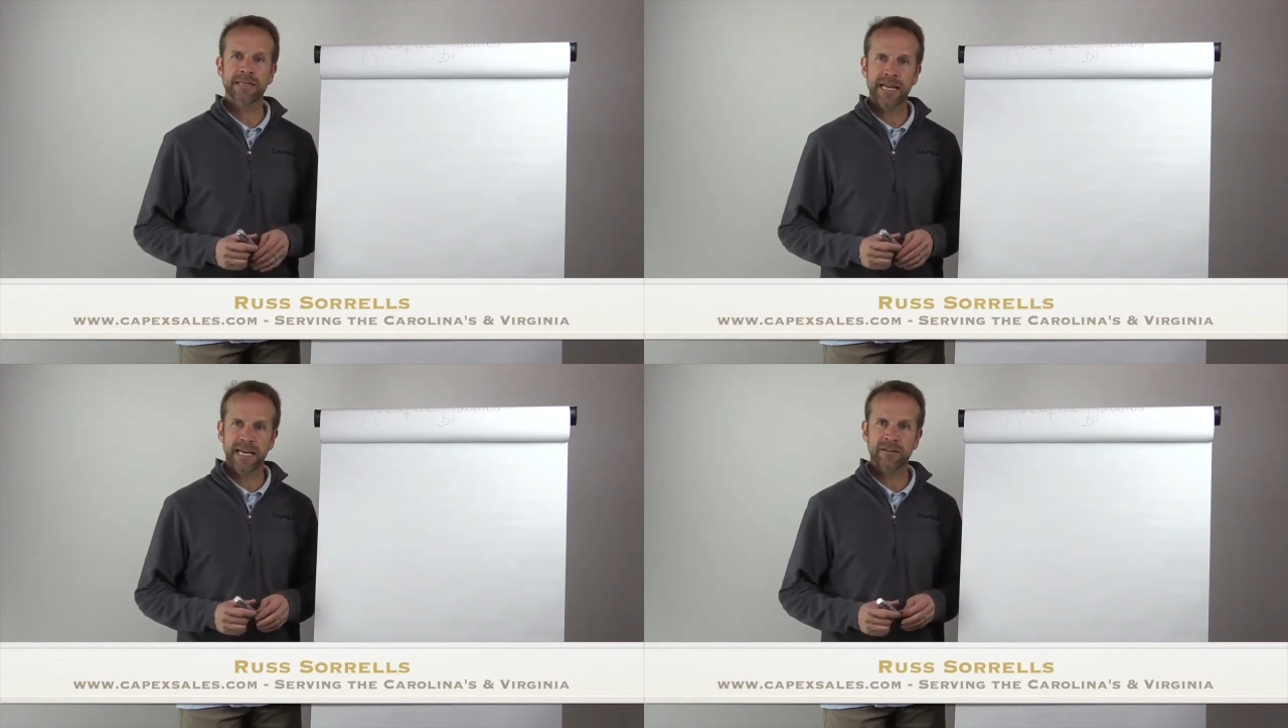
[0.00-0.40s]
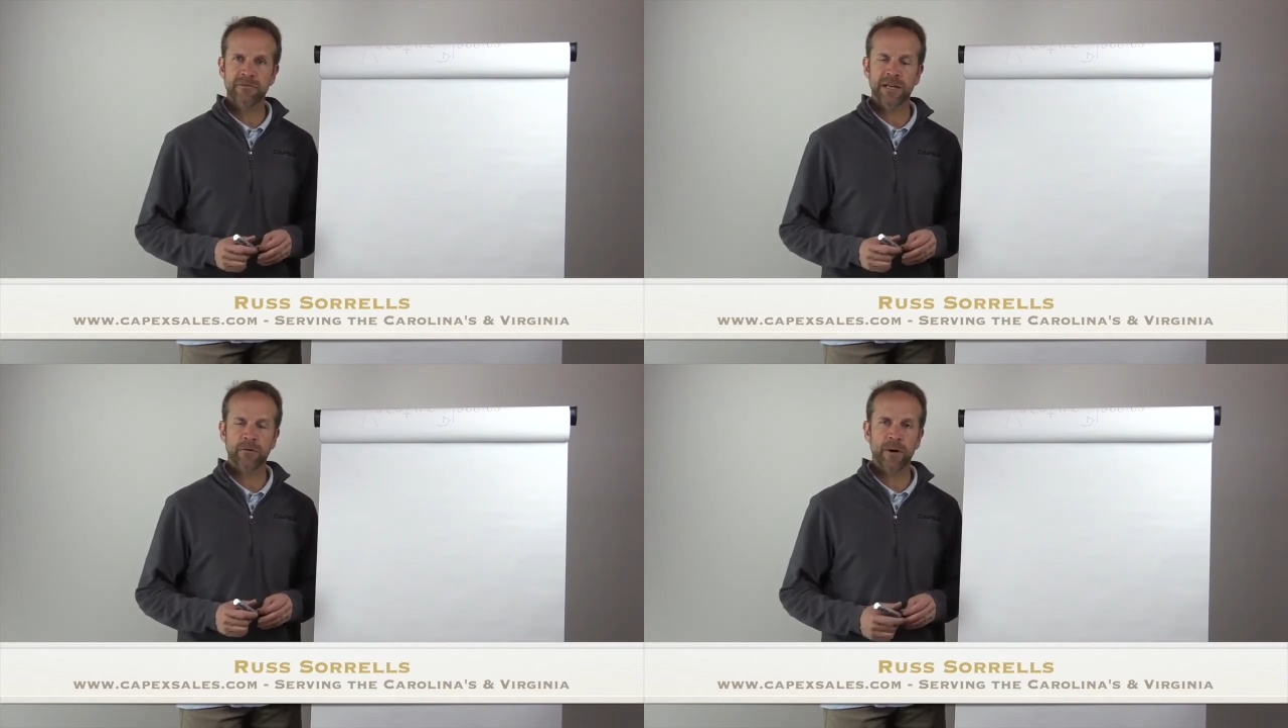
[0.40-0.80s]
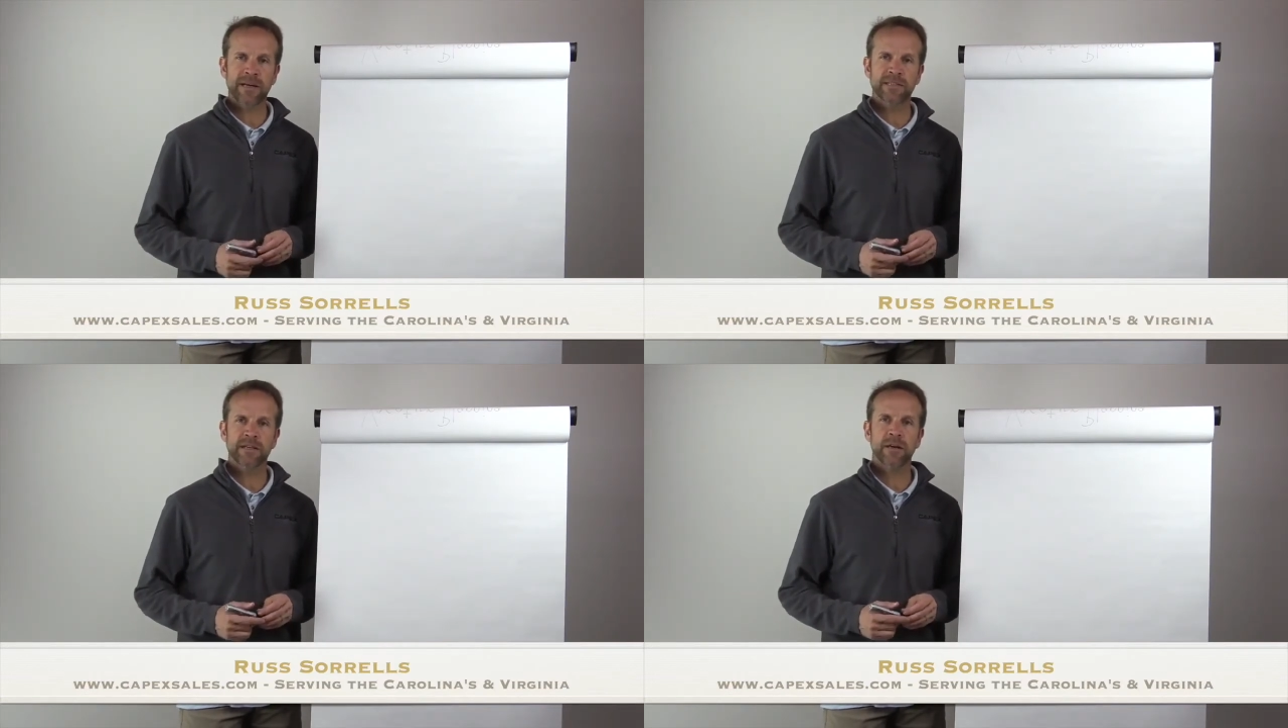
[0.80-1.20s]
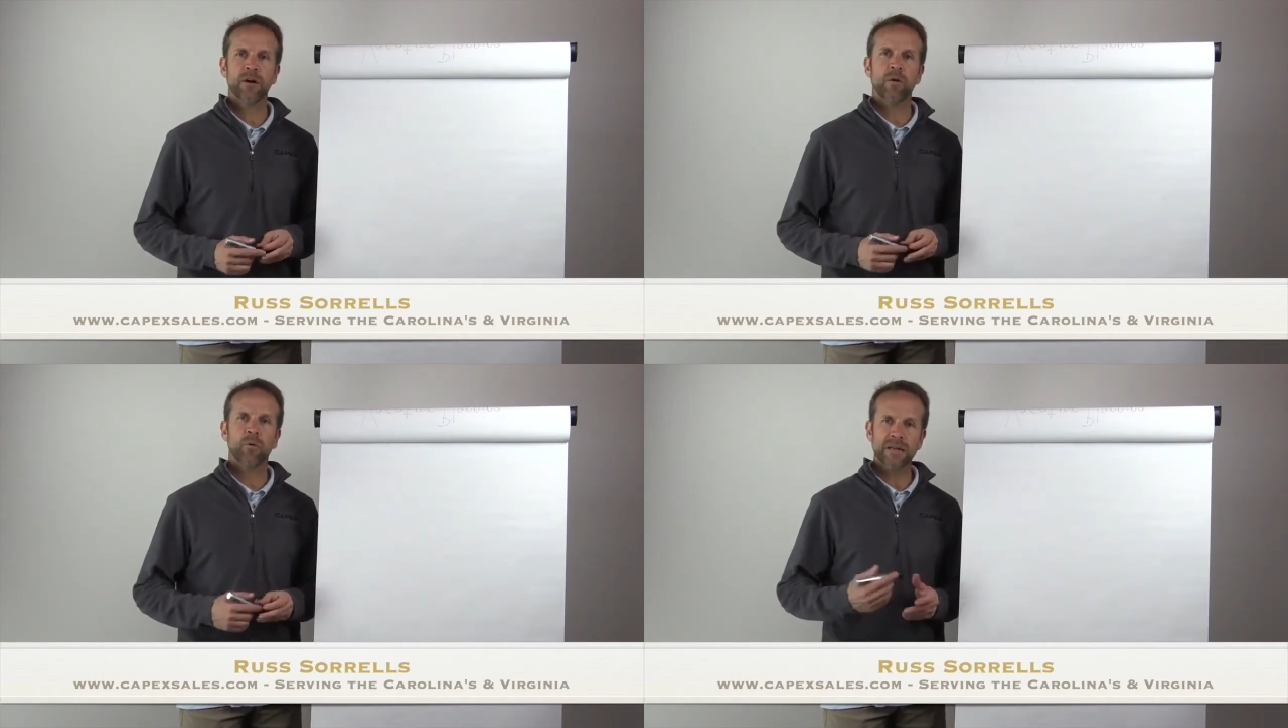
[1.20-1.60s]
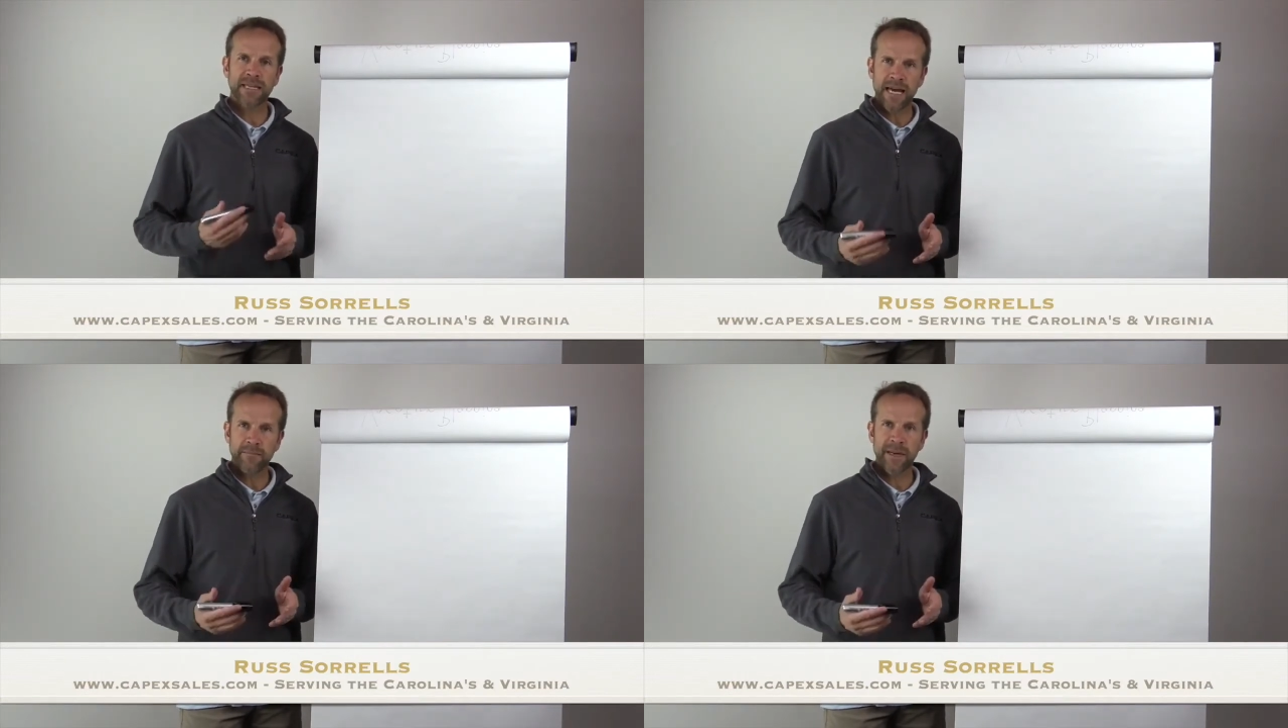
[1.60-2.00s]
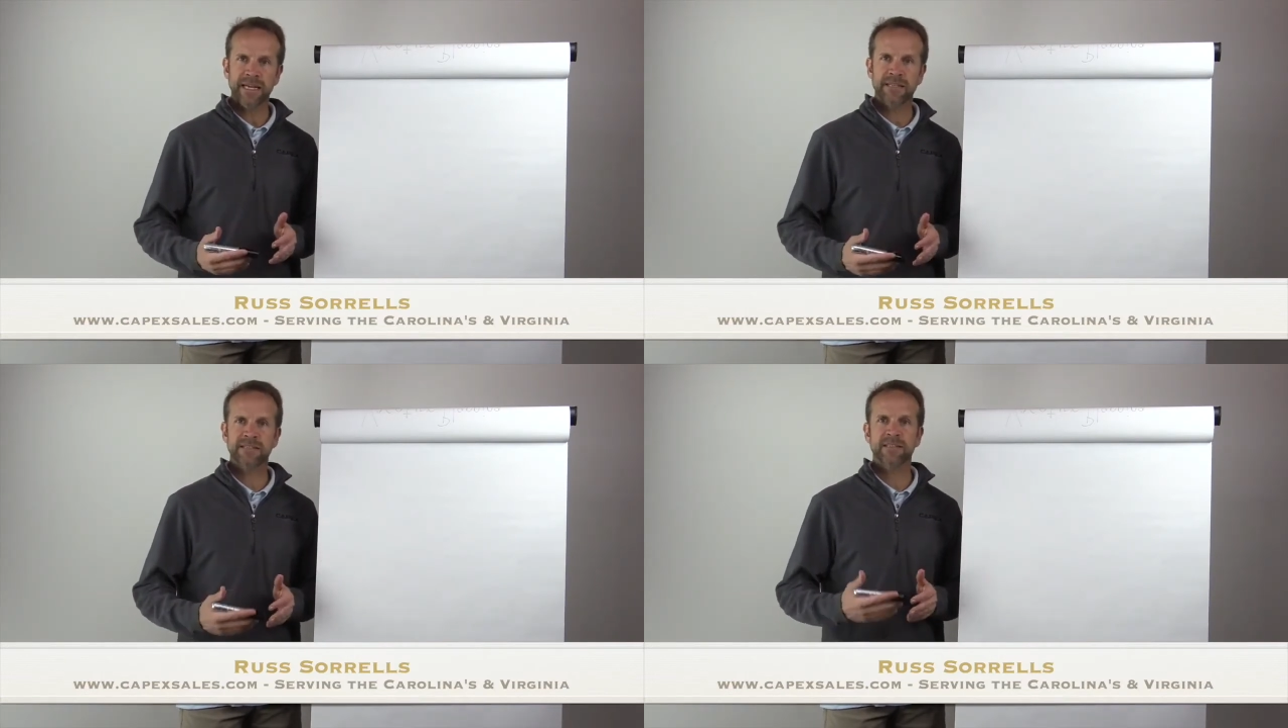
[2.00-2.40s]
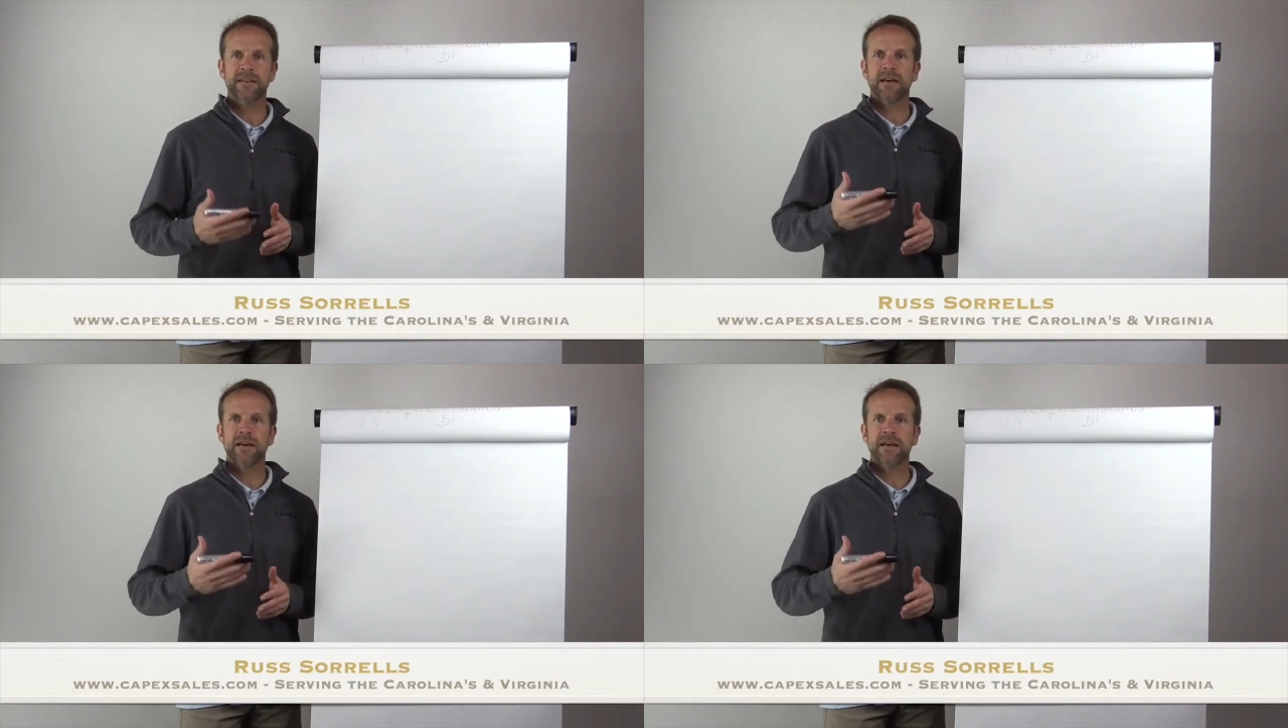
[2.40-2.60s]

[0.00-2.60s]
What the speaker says: negative leak rates, what that means,